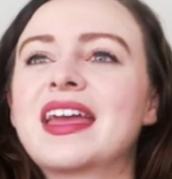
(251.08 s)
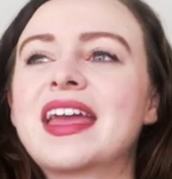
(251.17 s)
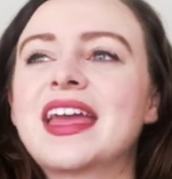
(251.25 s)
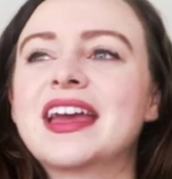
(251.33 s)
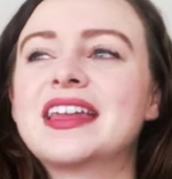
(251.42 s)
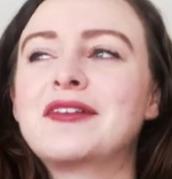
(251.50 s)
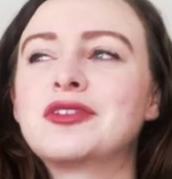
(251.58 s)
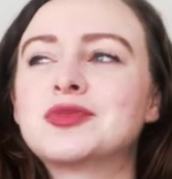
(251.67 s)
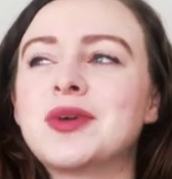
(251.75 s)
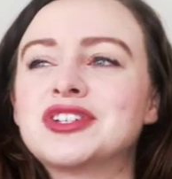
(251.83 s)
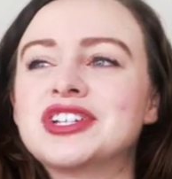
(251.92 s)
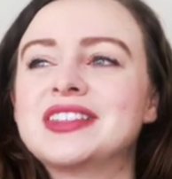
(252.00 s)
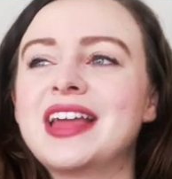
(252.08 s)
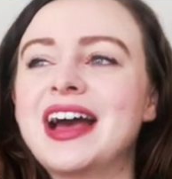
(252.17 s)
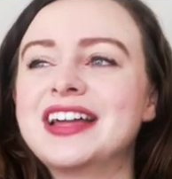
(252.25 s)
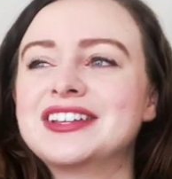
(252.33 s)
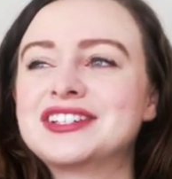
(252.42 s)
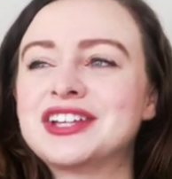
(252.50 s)
And I was watching
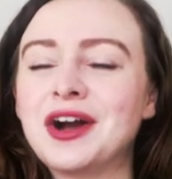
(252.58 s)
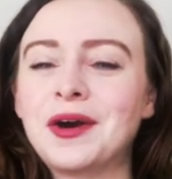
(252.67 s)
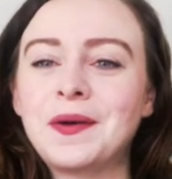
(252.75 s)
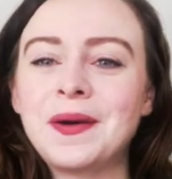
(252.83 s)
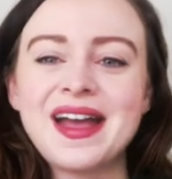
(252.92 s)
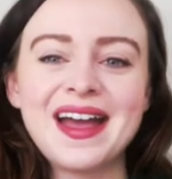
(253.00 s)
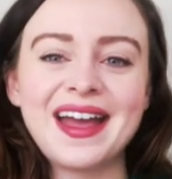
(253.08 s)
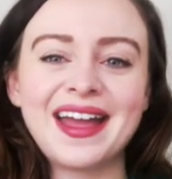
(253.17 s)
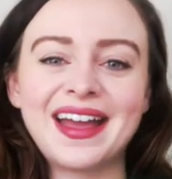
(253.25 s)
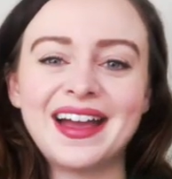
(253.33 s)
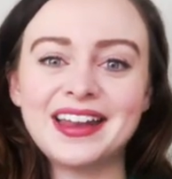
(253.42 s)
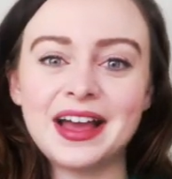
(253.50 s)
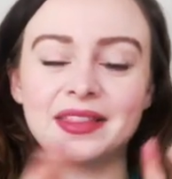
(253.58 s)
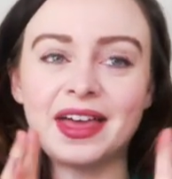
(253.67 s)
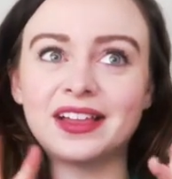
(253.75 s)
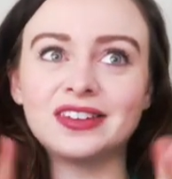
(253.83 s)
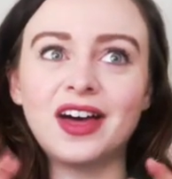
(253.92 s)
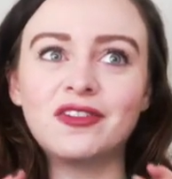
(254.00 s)
that show and I
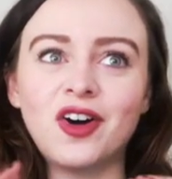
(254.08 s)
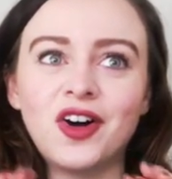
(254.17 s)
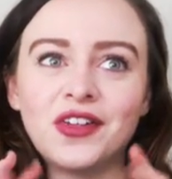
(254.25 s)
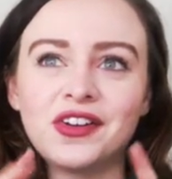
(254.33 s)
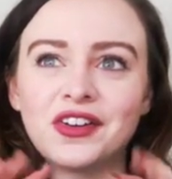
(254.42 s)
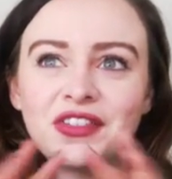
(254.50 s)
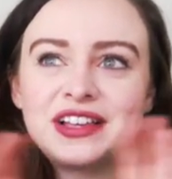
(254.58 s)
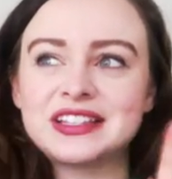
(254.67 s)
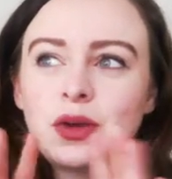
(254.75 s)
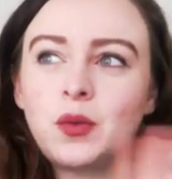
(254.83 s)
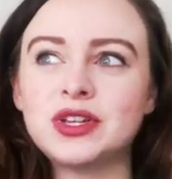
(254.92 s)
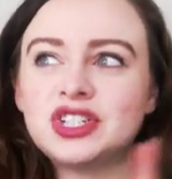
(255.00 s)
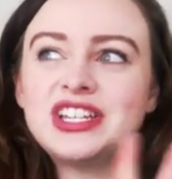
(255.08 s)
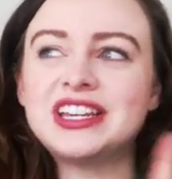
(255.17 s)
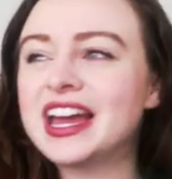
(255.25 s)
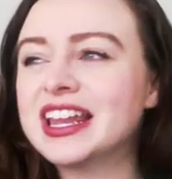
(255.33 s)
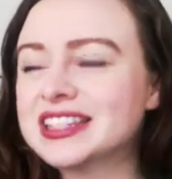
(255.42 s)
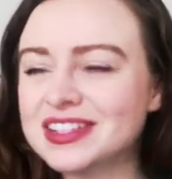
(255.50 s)
like love all little things like witchy
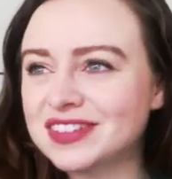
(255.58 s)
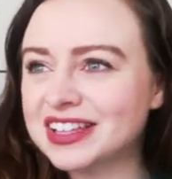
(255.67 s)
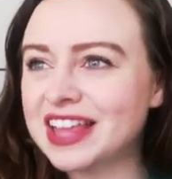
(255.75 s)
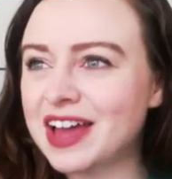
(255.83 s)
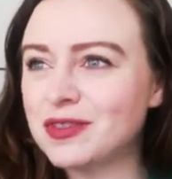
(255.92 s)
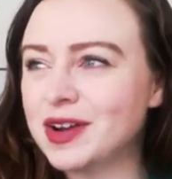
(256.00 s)
kind of stuff like that,